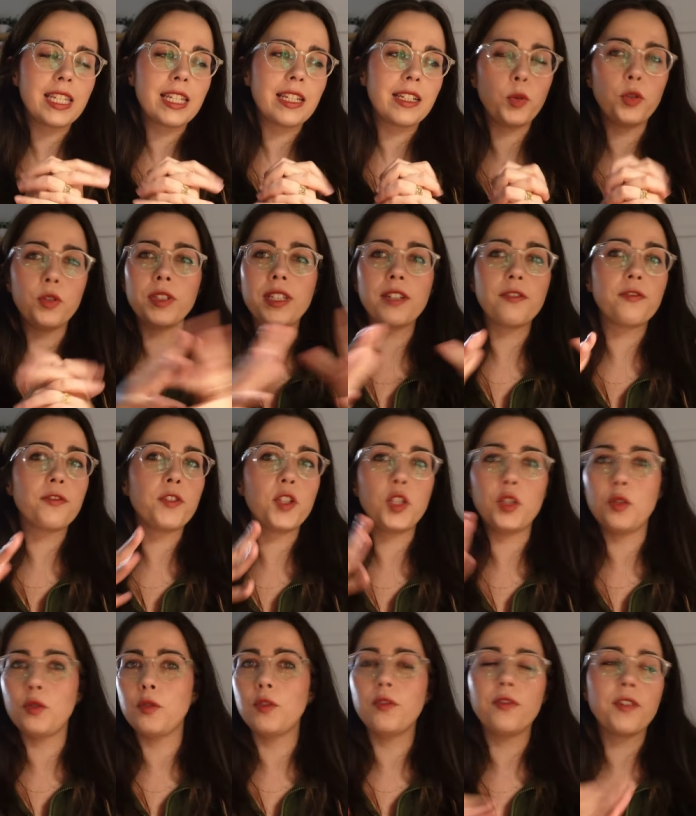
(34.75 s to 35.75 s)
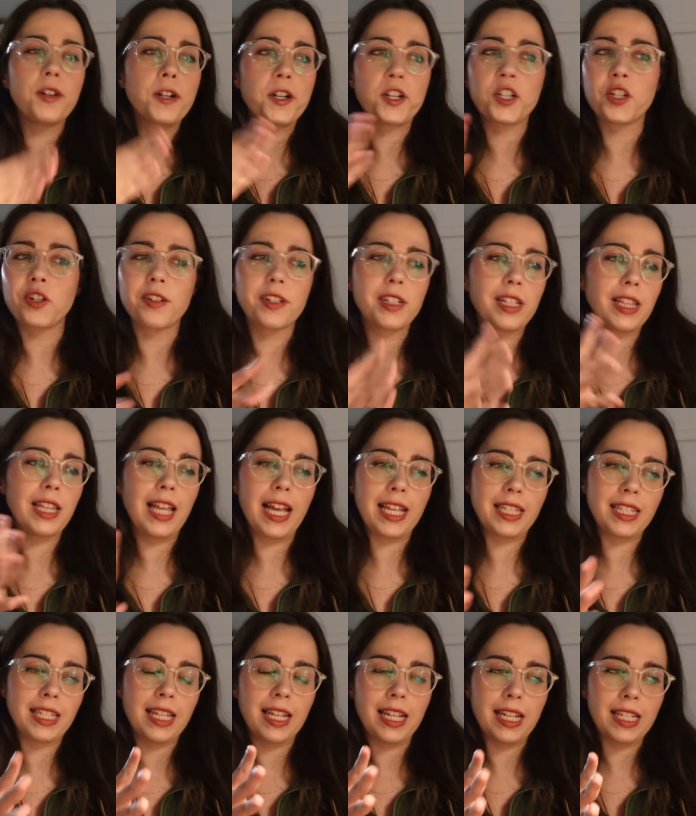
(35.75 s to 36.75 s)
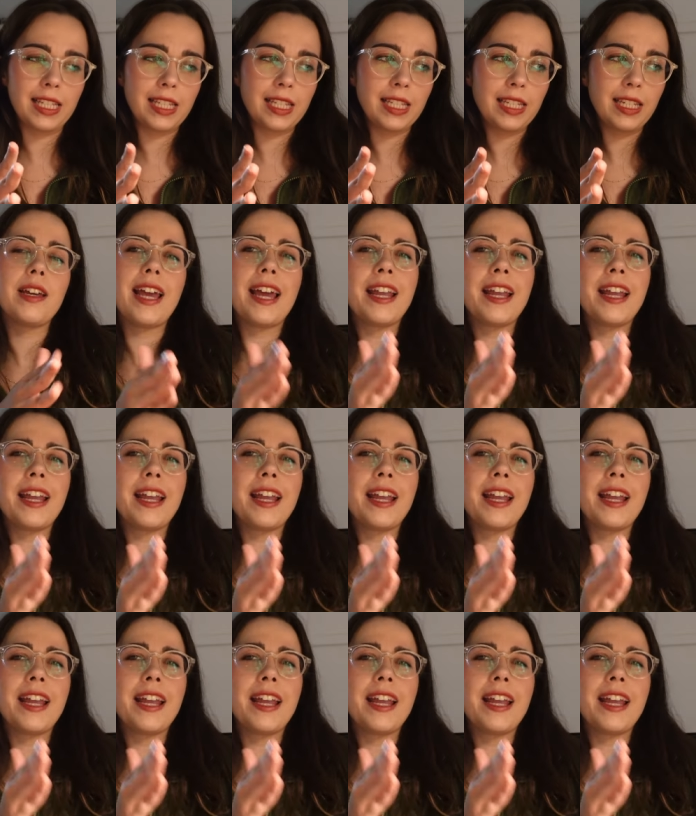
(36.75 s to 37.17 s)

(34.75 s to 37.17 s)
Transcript: pulled a few very short classics,